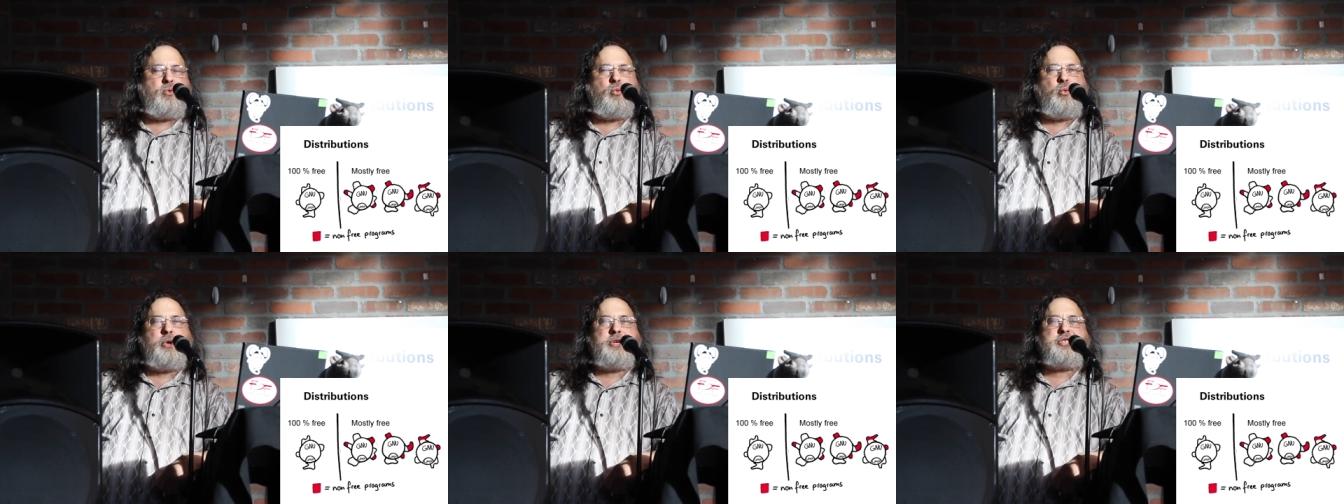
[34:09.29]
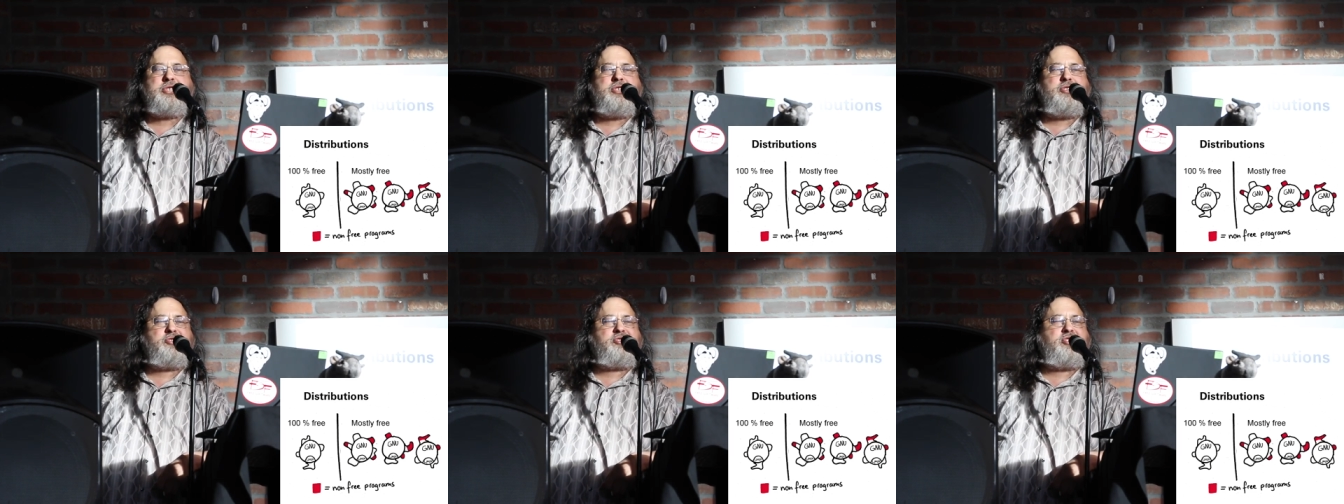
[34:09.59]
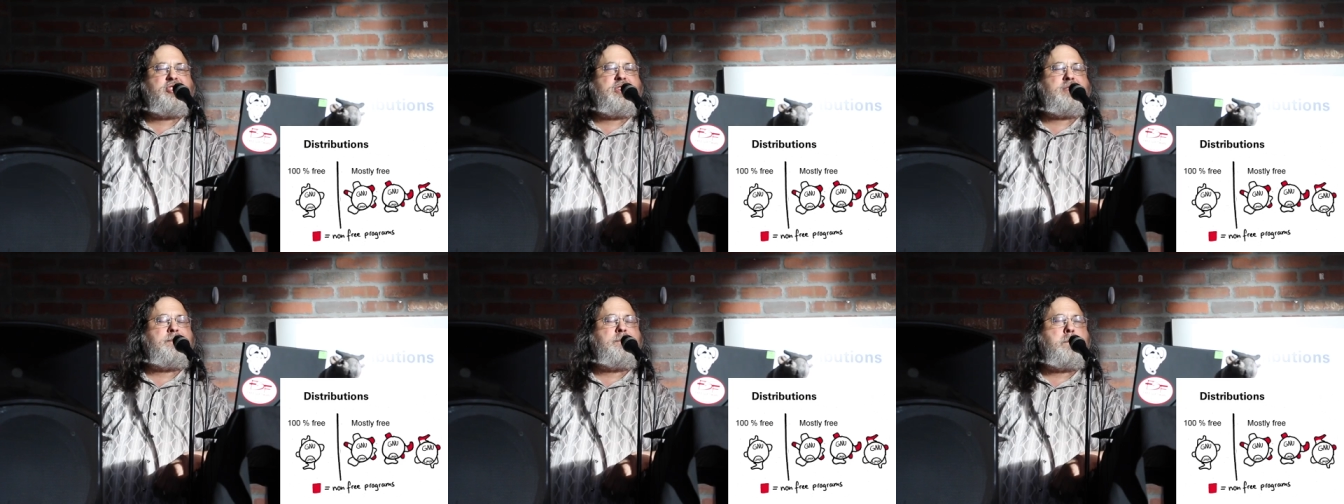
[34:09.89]
which
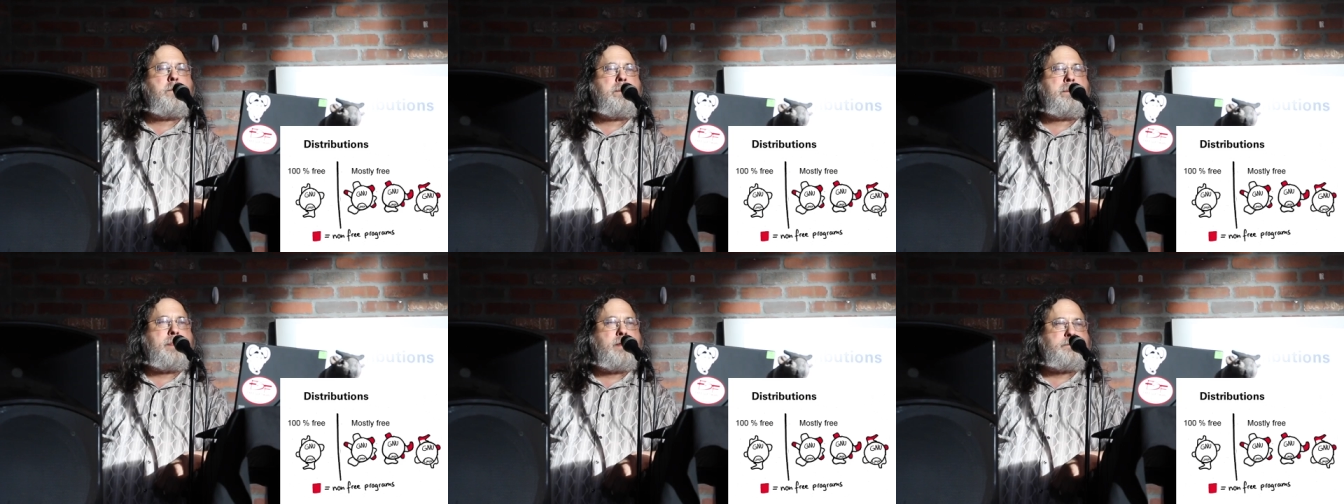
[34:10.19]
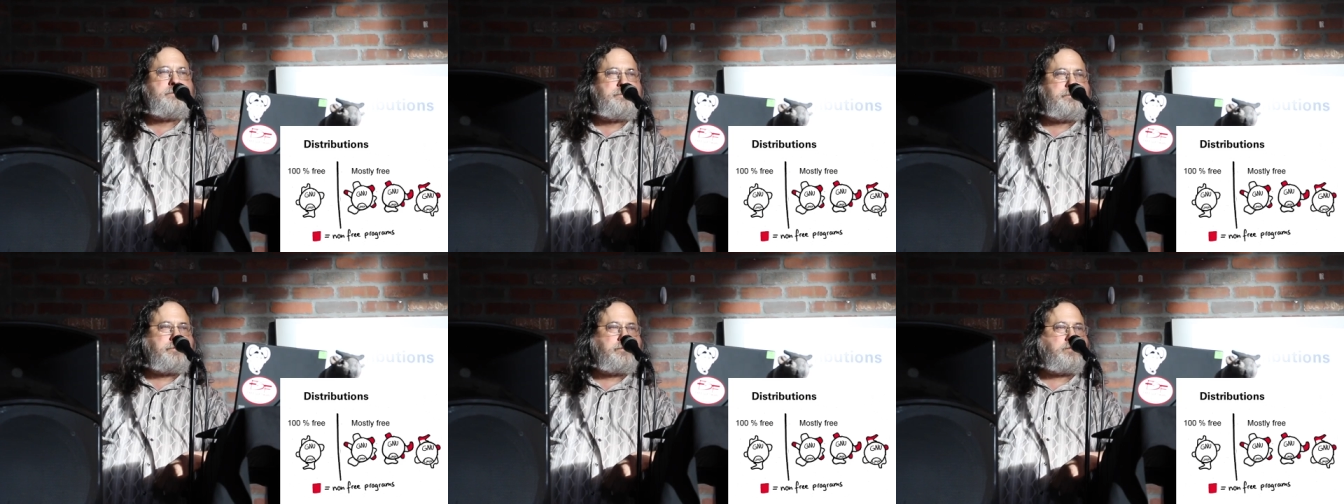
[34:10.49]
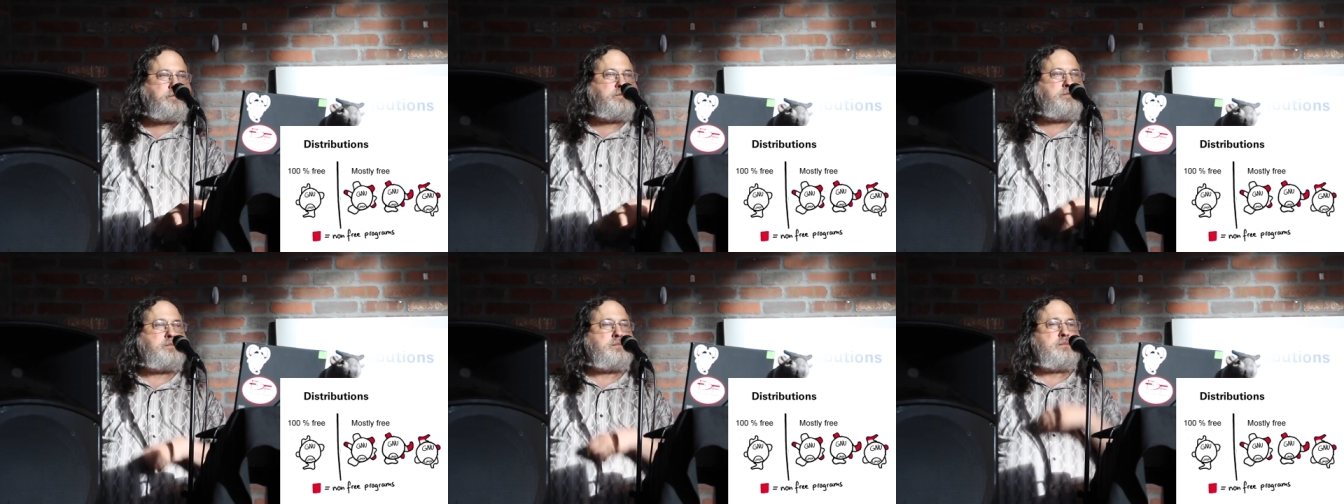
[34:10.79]
is that
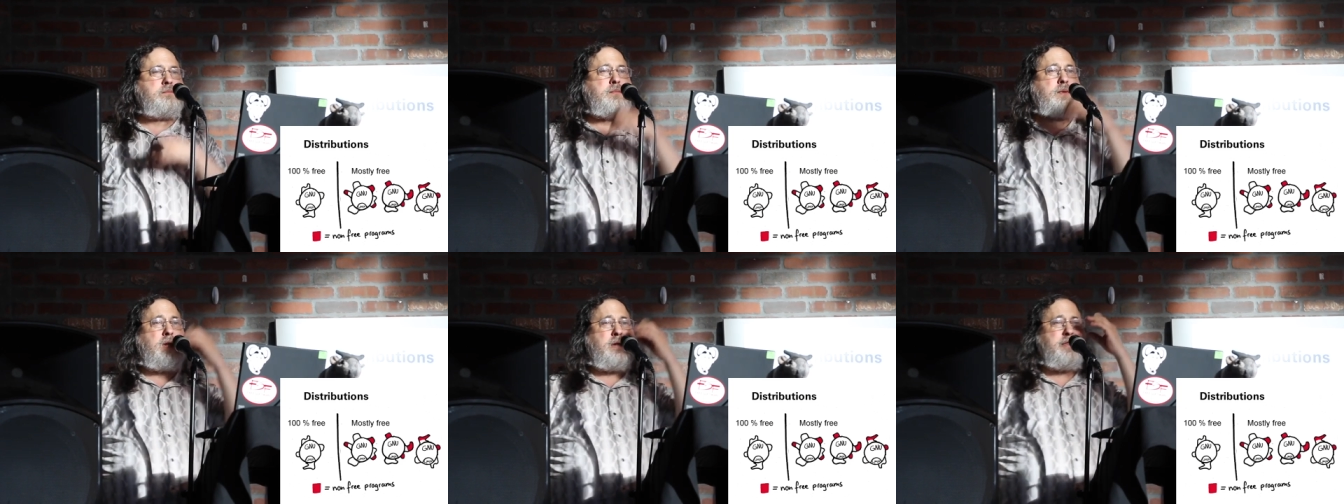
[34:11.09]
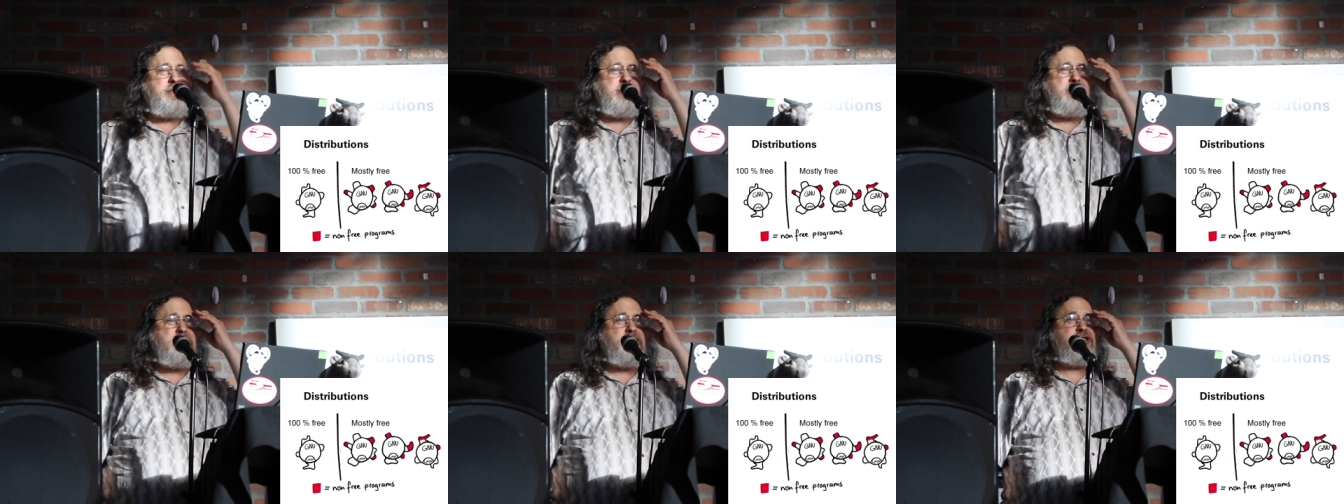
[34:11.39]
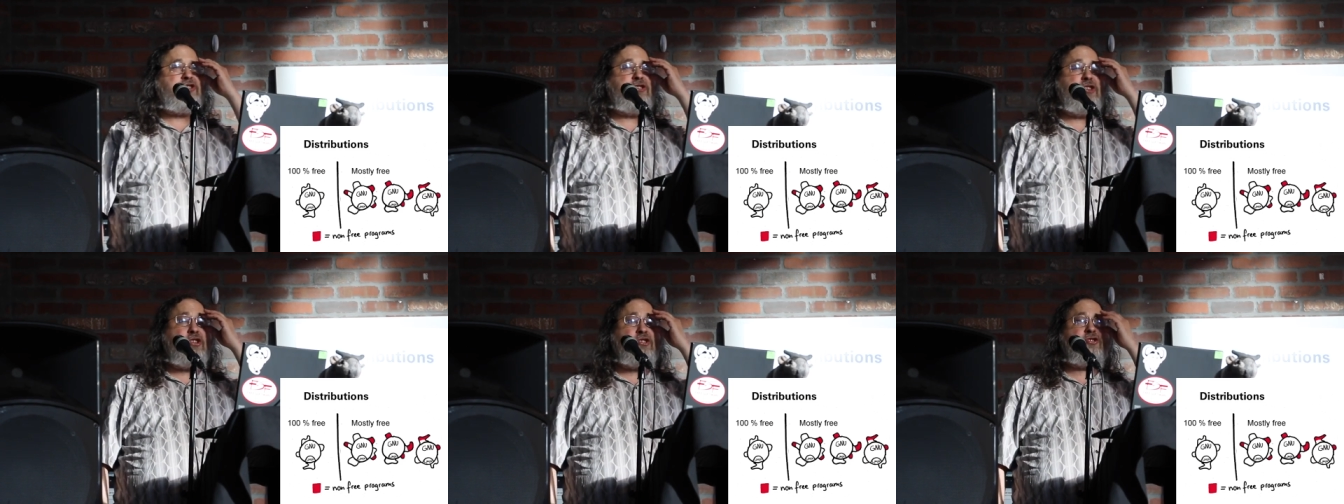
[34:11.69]

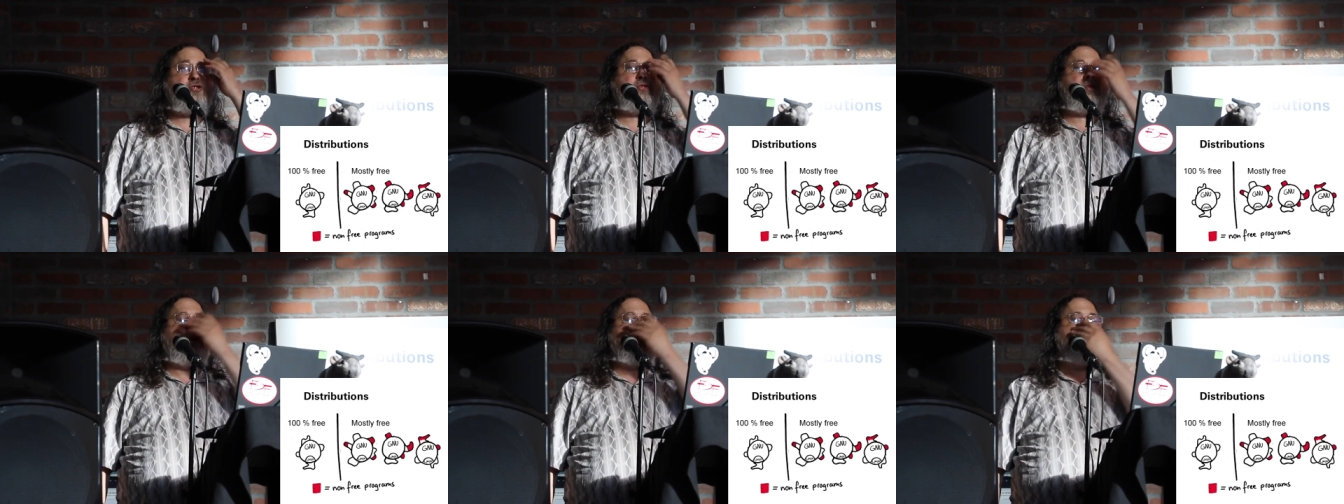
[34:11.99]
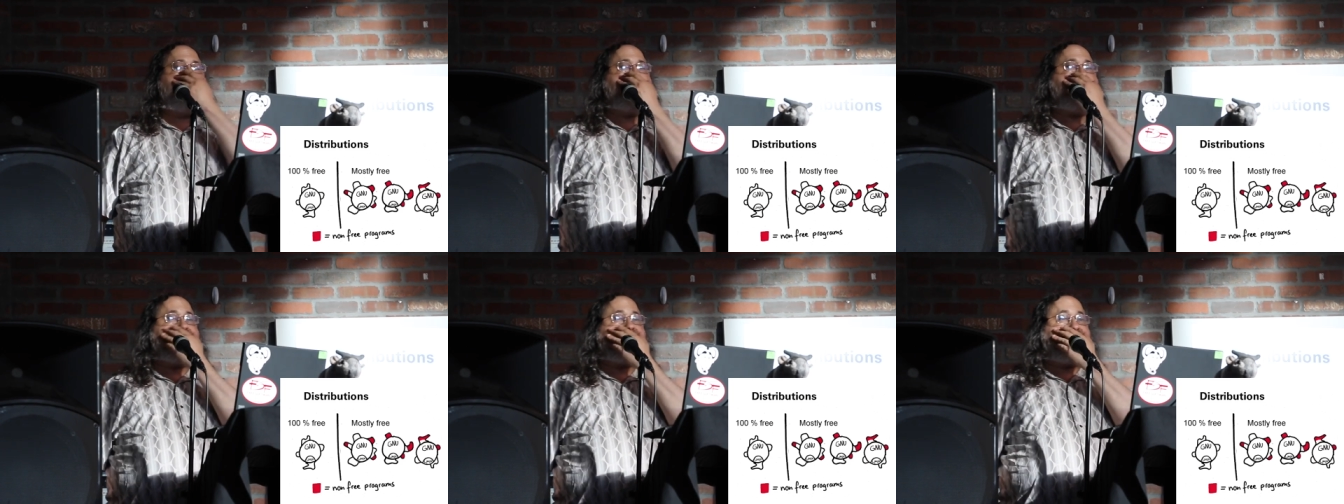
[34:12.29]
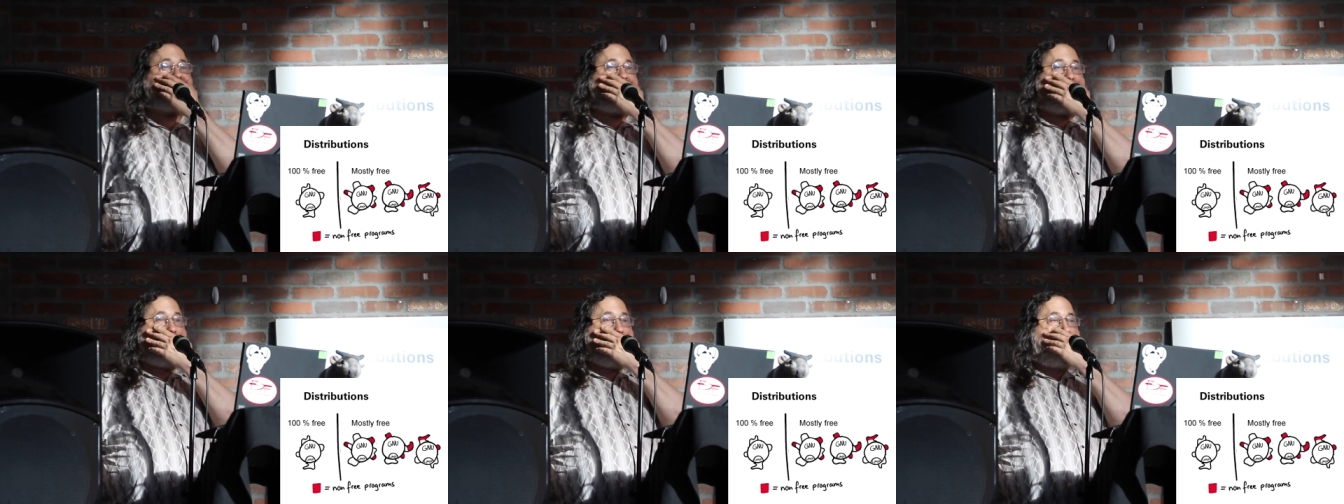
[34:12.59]
these
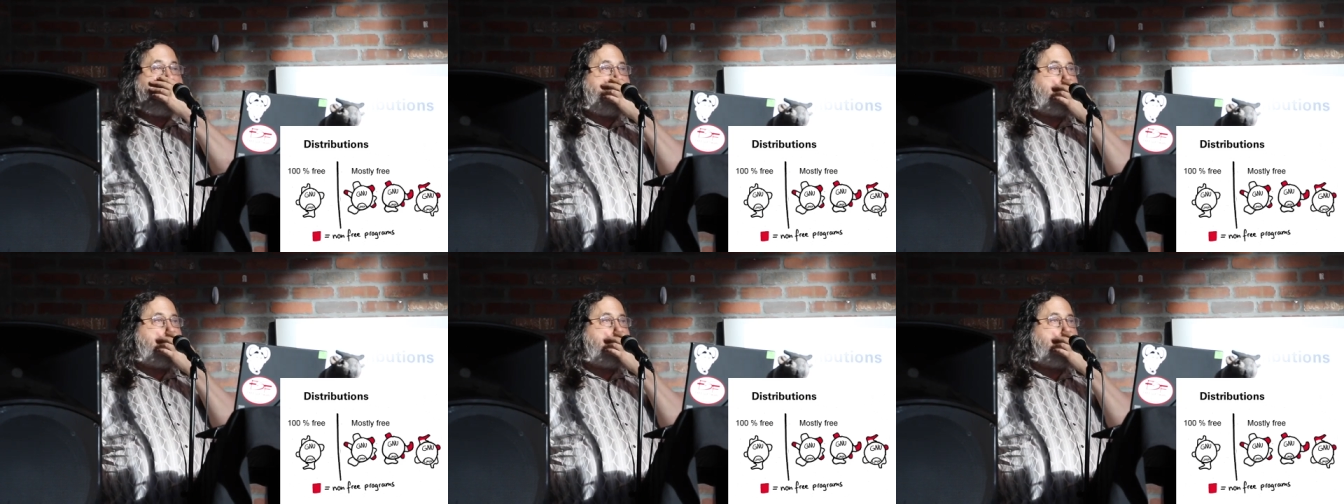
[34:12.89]
distros